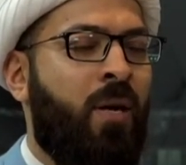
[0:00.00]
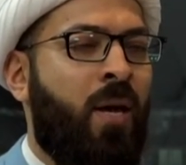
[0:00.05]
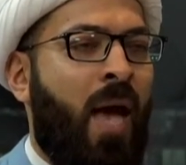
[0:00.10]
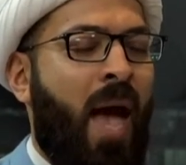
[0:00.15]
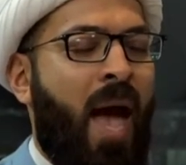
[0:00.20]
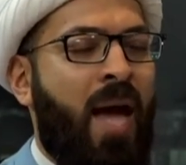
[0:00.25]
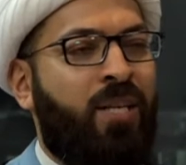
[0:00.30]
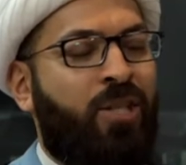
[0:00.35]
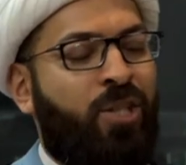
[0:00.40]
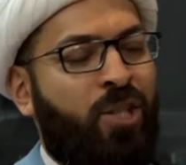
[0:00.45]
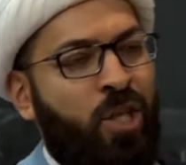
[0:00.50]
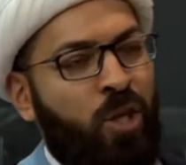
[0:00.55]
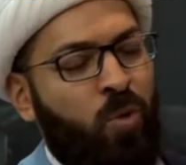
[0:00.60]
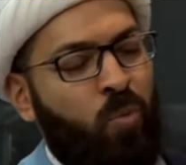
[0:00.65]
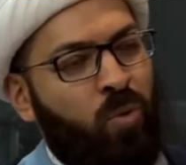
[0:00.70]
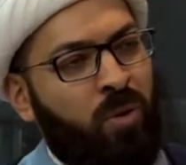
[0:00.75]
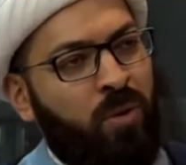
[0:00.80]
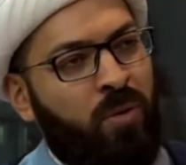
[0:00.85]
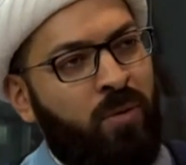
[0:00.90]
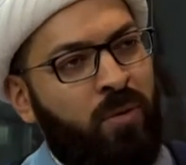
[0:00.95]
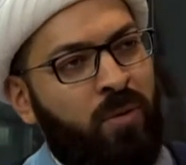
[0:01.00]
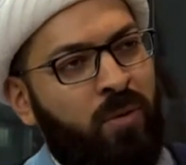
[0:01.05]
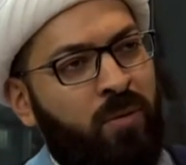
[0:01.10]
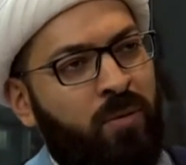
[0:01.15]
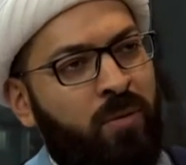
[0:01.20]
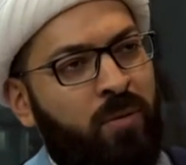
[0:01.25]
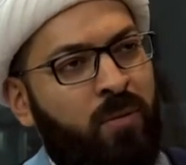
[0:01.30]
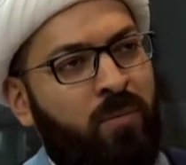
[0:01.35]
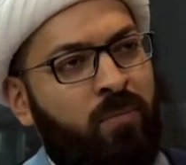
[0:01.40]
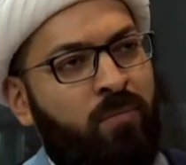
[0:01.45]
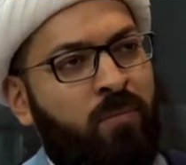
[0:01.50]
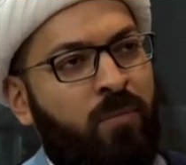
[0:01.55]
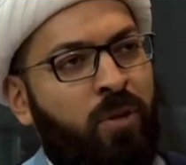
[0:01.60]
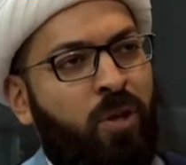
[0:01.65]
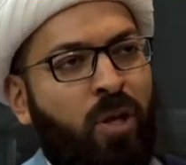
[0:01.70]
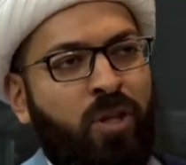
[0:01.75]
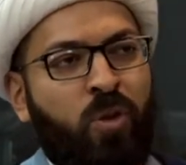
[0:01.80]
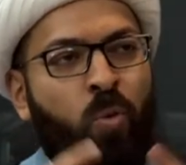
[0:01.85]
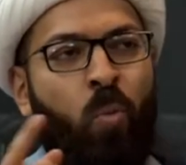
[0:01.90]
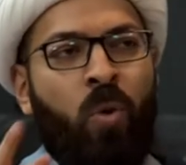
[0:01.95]
And she
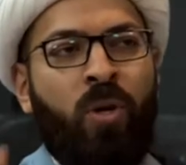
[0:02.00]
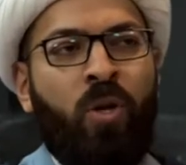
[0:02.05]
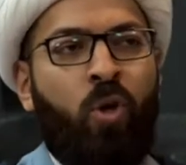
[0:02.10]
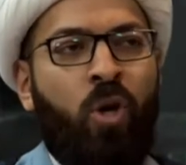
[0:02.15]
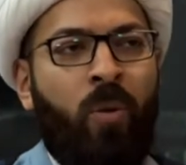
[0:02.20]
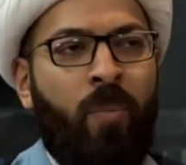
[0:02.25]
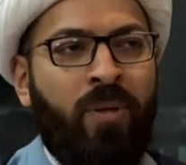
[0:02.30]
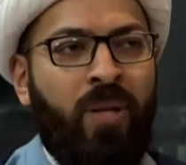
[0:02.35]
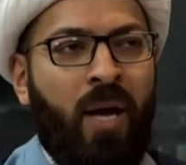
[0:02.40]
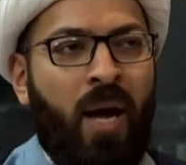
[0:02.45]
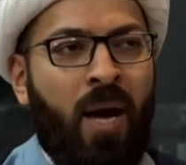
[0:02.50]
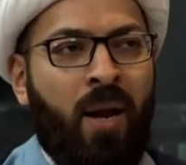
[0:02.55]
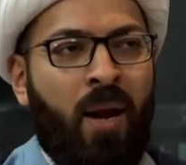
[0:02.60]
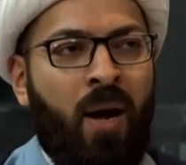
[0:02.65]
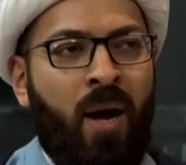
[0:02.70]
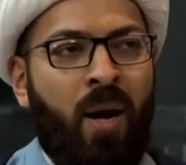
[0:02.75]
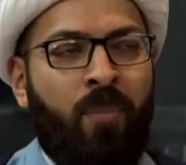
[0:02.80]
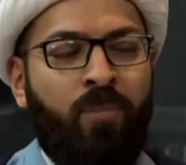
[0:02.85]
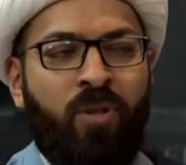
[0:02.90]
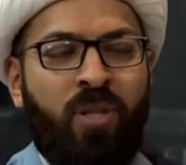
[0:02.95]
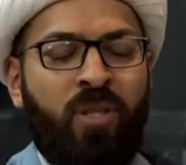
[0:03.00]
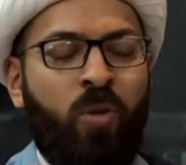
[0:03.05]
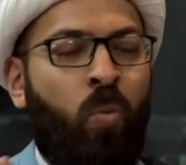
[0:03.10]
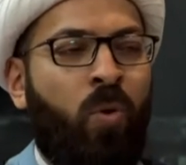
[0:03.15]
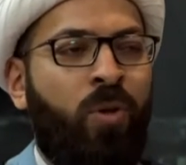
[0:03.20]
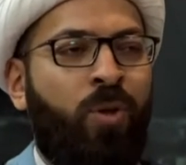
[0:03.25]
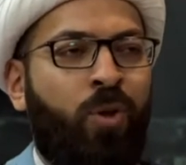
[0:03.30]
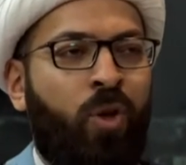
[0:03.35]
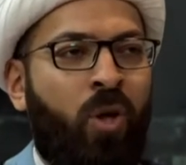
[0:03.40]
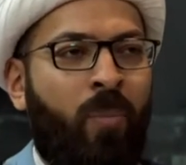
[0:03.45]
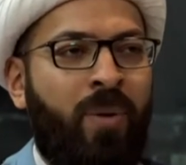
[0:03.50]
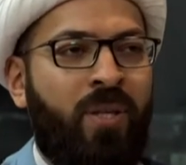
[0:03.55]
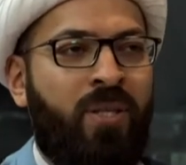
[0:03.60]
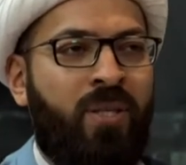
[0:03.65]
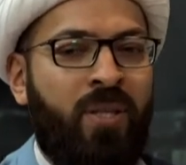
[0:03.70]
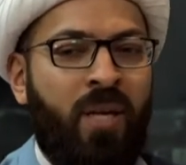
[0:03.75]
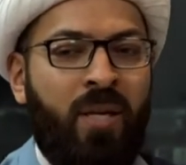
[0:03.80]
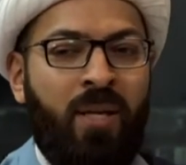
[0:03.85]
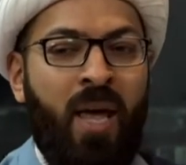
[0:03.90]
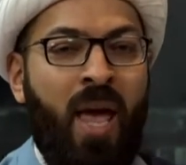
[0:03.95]
doesn't want to commit haram, doesn't want to commit
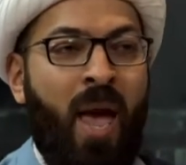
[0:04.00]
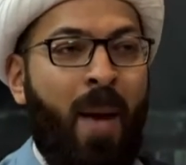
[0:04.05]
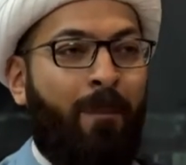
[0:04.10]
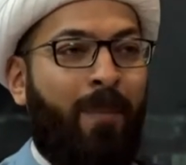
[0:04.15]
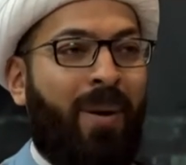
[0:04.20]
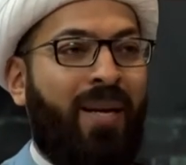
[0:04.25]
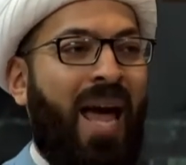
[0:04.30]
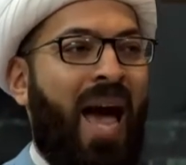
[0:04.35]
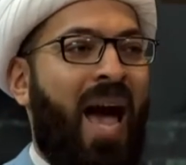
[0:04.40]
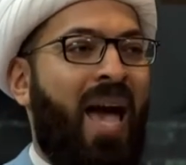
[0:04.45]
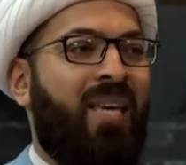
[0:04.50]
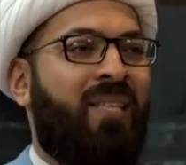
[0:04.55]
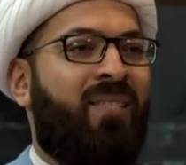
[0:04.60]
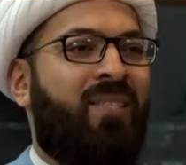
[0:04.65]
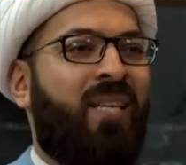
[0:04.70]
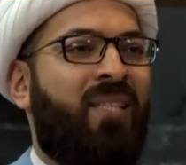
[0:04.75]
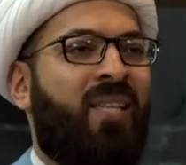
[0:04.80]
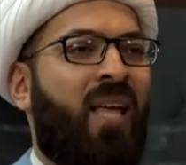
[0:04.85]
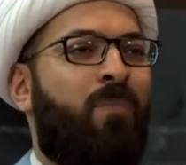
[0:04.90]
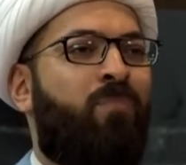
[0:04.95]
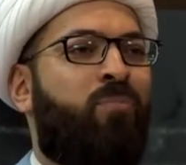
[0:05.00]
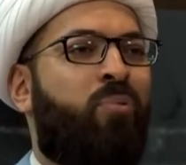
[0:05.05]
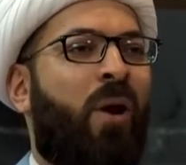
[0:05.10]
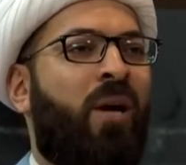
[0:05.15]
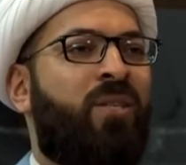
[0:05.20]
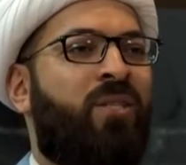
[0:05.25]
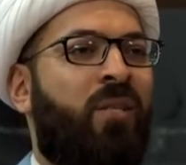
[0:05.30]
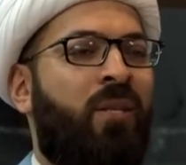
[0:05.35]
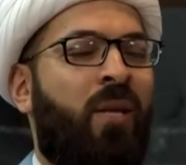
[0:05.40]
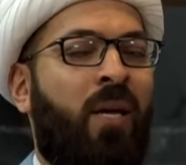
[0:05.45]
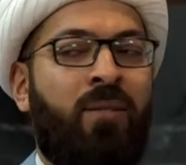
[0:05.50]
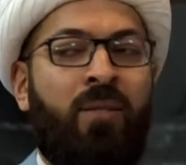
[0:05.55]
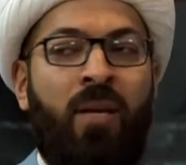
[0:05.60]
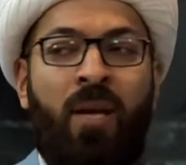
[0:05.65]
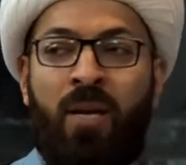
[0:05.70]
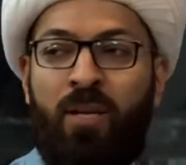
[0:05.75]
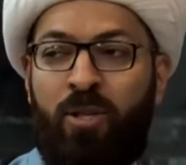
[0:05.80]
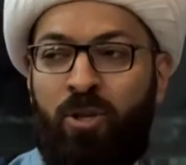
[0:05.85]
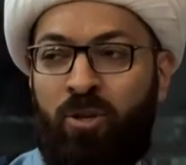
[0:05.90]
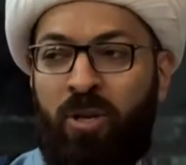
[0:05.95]
sin, but I set a precedent.
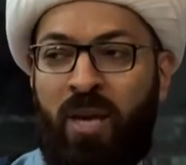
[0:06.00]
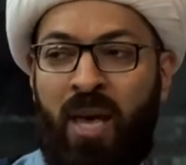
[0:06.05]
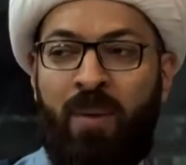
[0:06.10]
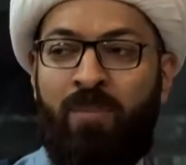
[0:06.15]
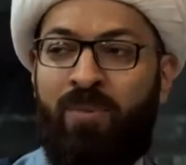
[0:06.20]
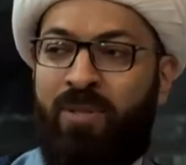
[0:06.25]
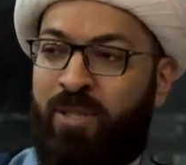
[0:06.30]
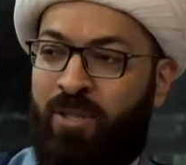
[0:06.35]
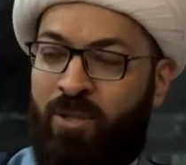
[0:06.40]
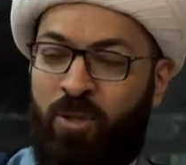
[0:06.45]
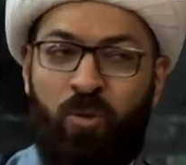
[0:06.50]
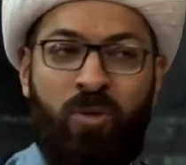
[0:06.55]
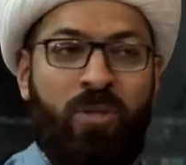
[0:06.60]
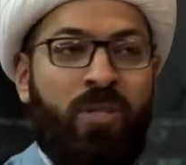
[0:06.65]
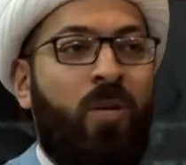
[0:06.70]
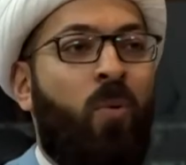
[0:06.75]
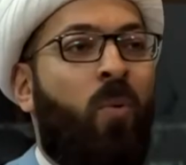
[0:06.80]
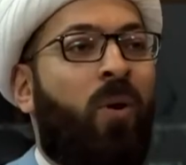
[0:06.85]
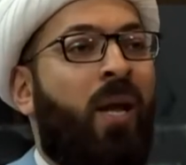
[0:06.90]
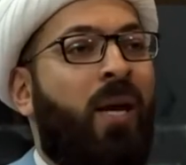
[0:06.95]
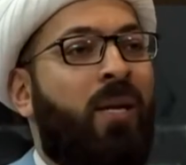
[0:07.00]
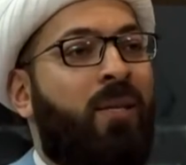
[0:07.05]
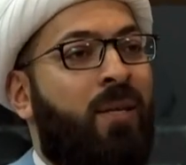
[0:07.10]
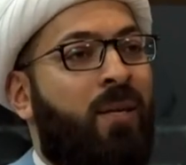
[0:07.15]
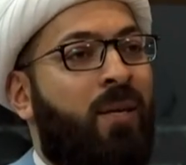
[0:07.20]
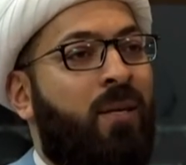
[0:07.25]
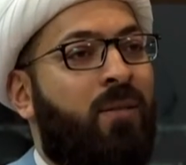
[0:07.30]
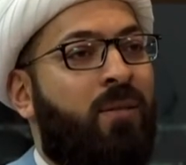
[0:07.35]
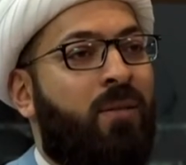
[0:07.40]
You came, did you see what I did?